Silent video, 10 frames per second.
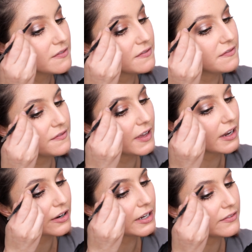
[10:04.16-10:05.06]
a
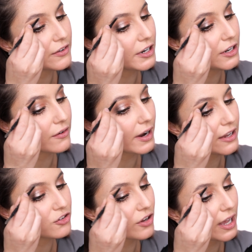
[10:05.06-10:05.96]
very, very
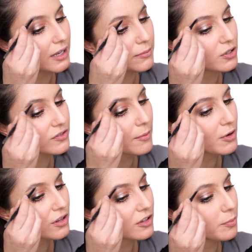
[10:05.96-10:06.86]
gray shade because I'm
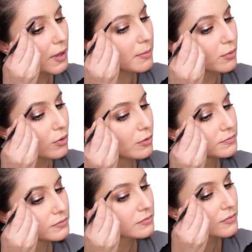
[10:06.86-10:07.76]
one of those people,
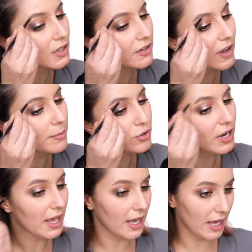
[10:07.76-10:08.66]
if I
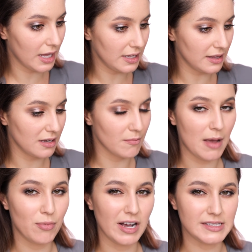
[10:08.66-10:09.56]
put anything in
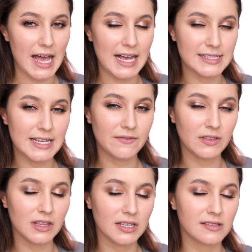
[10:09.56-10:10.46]
my brows that has
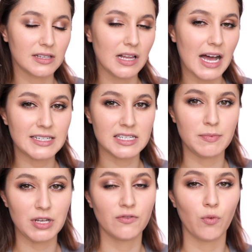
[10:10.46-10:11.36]
even the
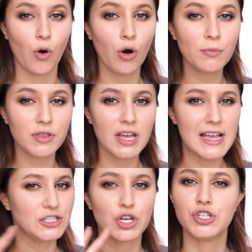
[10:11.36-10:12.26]
slightest bit of warmth,
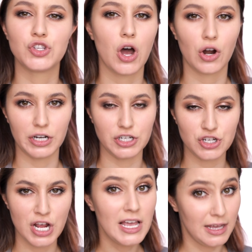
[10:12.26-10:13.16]
it turns
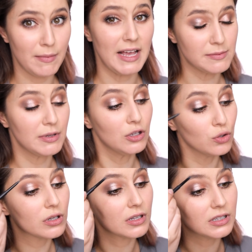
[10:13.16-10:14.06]
orange. It makes me
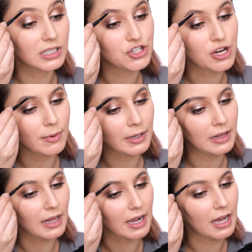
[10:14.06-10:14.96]
look
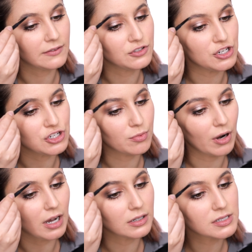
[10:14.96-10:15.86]
legitimately like I have ginger
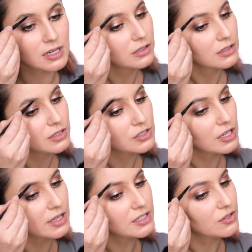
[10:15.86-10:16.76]
brows.
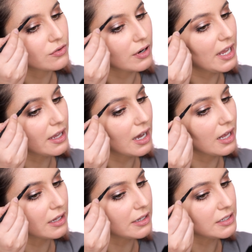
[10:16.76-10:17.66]
So this gray
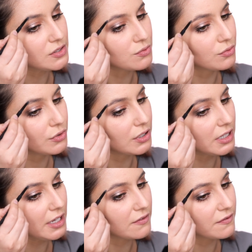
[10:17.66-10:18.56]
color is
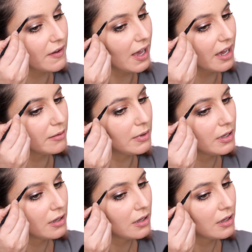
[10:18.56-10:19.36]
really fab.